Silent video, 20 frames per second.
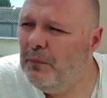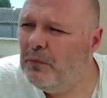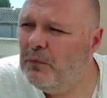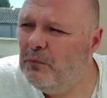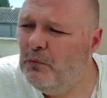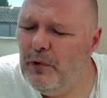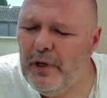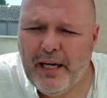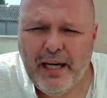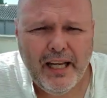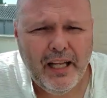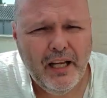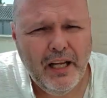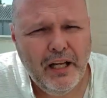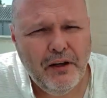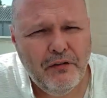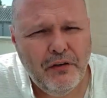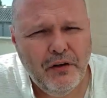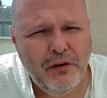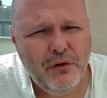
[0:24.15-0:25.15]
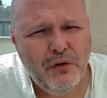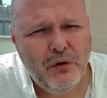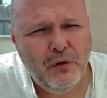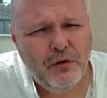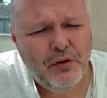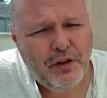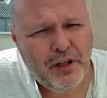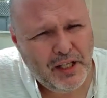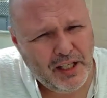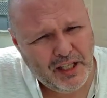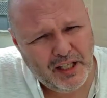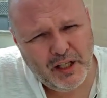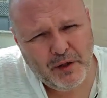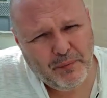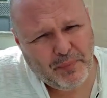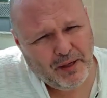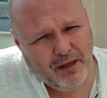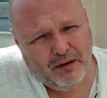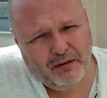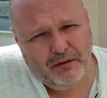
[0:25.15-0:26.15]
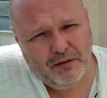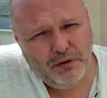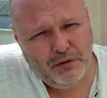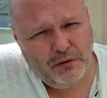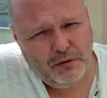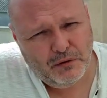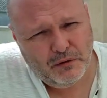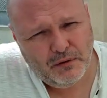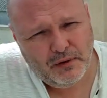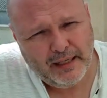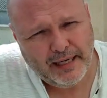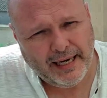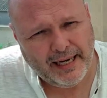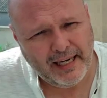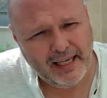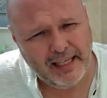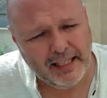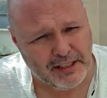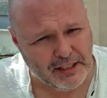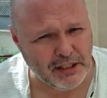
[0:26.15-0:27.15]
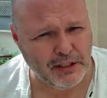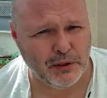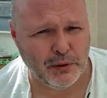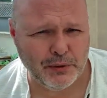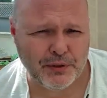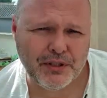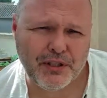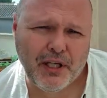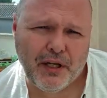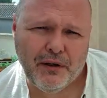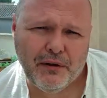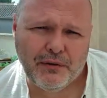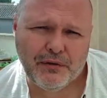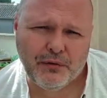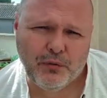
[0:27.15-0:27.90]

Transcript: Really, if you're thinking about your analytical skills,